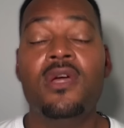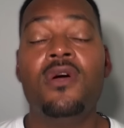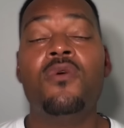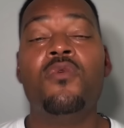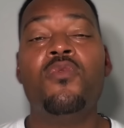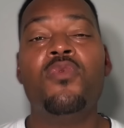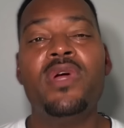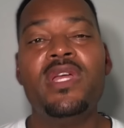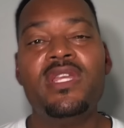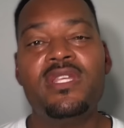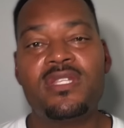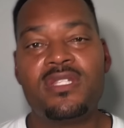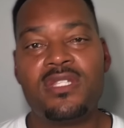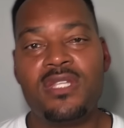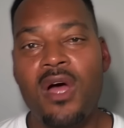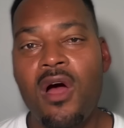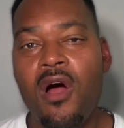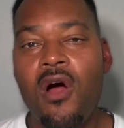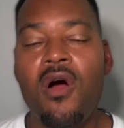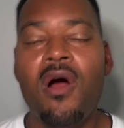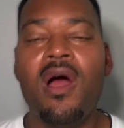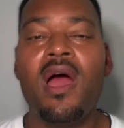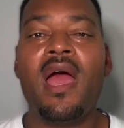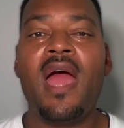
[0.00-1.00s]
We
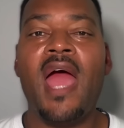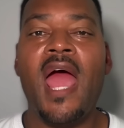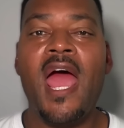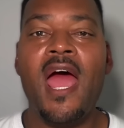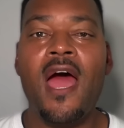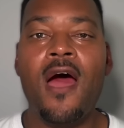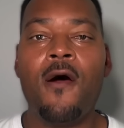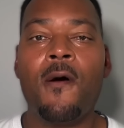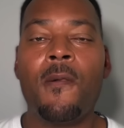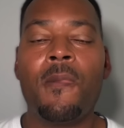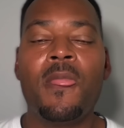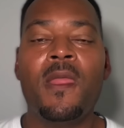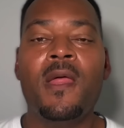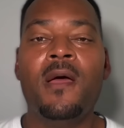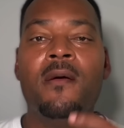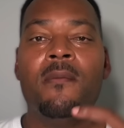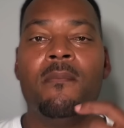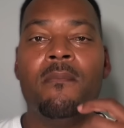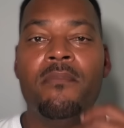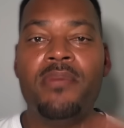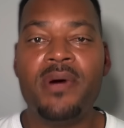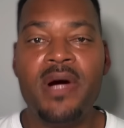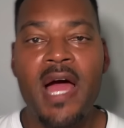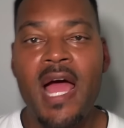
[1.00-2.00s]
saw how
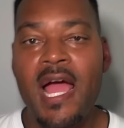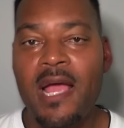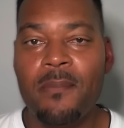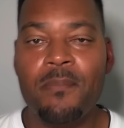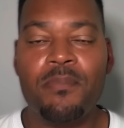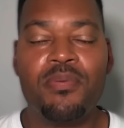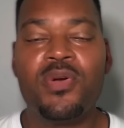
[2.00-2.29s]
black